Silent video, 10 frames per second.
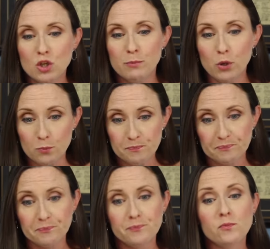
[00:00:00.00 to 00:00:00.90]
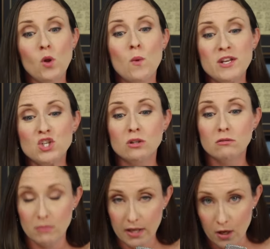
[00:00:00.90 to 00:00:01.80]
to boot. Which,
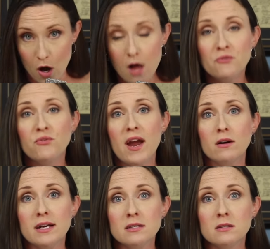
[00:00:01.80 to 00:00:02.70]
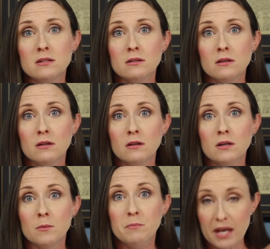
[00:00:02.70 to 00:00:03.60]
in all fairness,
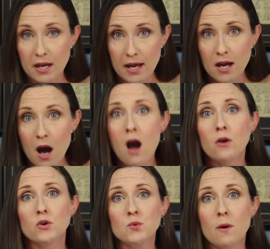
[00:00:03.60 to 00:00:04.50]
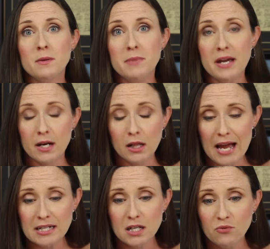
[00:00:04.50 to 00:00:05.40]
being a congresswoman, being an
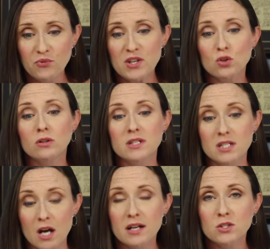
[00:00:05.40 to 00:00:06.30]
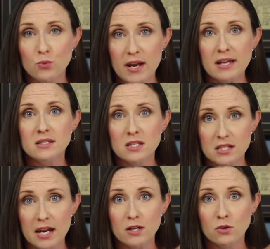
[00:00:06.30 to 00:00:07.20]
elected official, does raise the
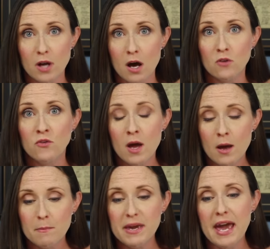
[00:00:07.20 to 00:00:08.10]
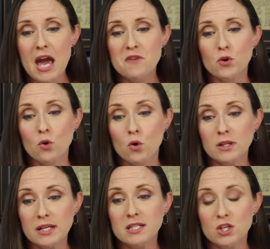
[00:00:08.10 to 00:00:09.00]
standard of behavior, or
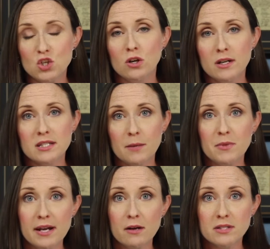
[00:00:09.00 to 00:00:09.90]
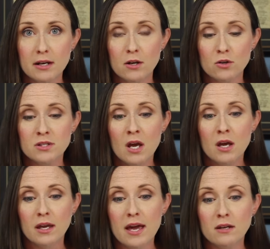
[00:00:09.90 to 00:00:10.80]
at least it should, except that now senators
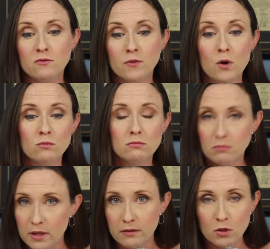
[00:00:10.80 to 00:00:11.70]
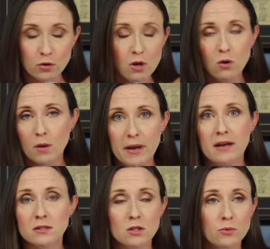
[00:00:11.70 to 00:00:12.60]
can vote in their yoga
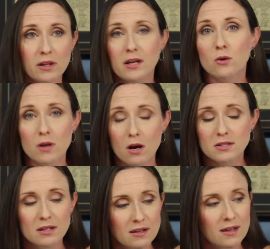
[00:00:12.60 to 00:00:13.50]
pants, so really, who knows?